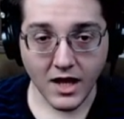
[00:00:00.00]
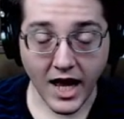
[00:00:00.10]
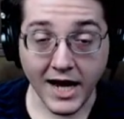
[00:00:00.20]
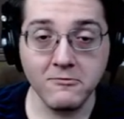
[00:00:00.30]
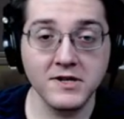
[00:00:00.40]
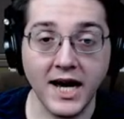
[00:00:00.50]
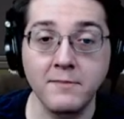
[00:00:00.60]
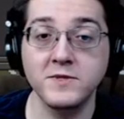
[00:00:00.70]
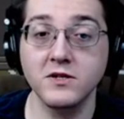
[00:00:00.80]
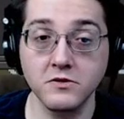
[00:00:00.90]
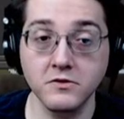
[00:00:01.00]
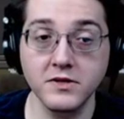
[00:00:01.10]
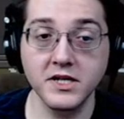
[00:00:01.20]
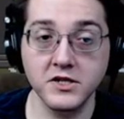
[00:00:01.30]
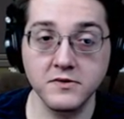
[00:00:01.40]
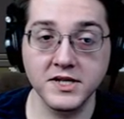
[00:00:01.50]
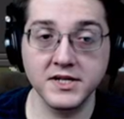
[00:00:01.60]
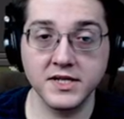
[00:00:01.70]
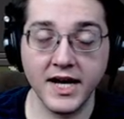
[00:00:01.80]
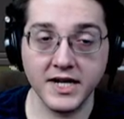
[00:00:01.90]
I would absolutely do
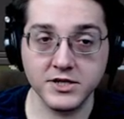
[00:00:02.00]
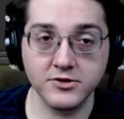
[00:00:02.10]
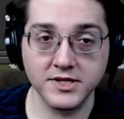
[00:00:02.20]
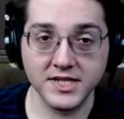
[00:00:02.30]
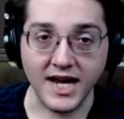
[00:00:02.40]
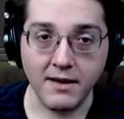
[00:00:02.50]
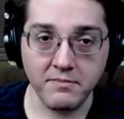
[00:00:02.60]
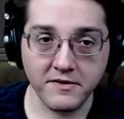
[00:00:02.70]
this extra step